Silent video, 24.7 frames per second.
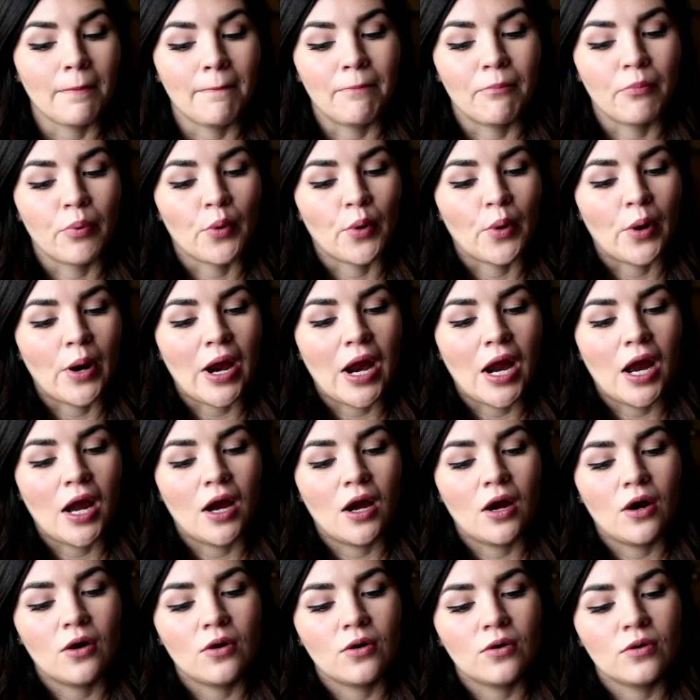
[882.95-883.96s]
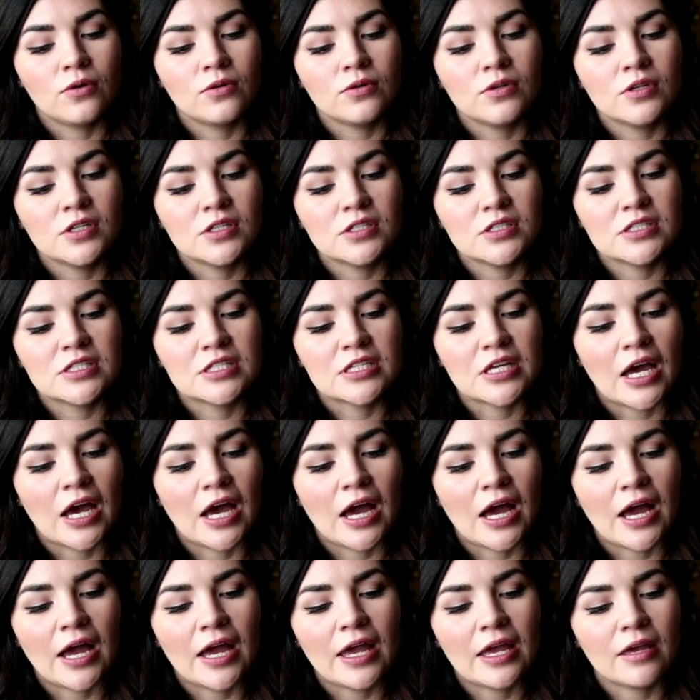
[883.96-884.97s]
brown
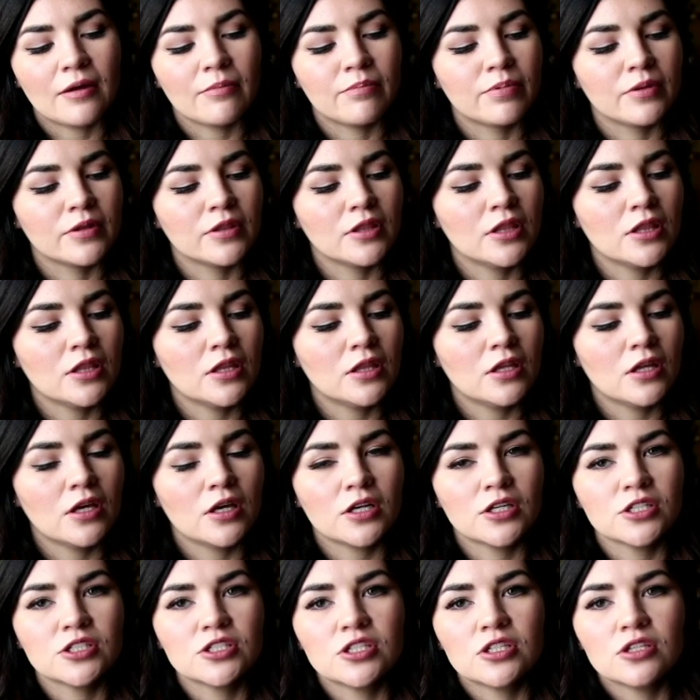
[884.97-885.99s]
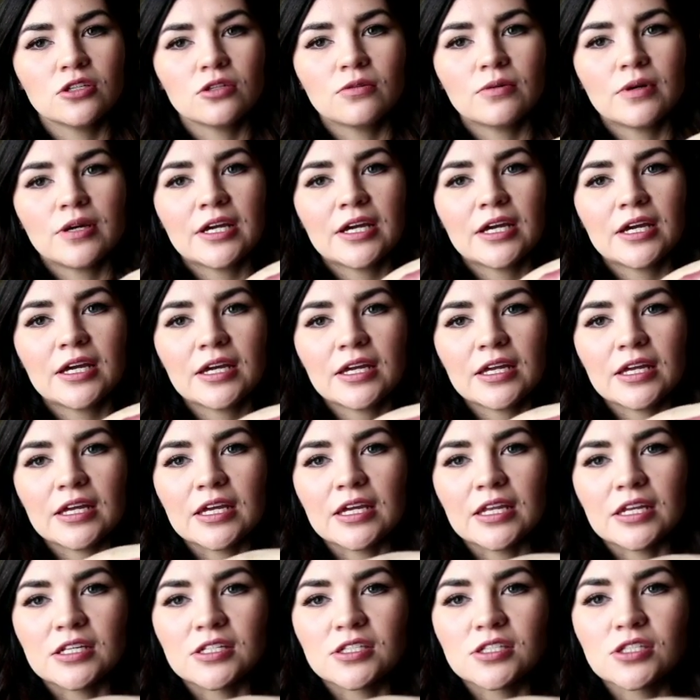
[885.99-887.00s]
type look to it.
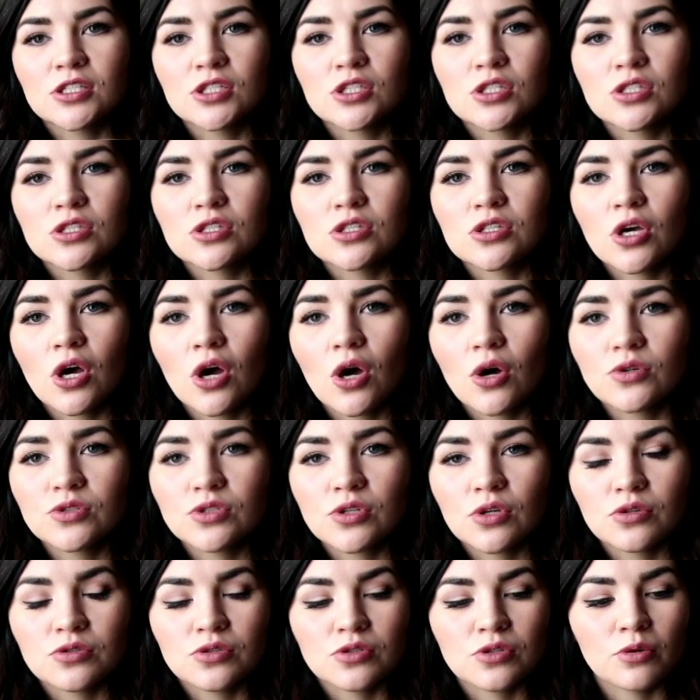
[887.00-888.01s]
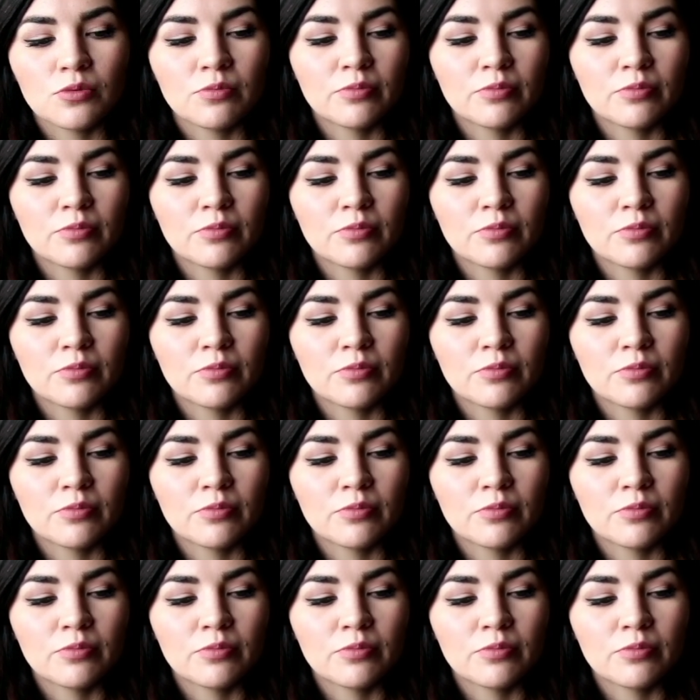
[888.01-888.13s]
It is so, so, so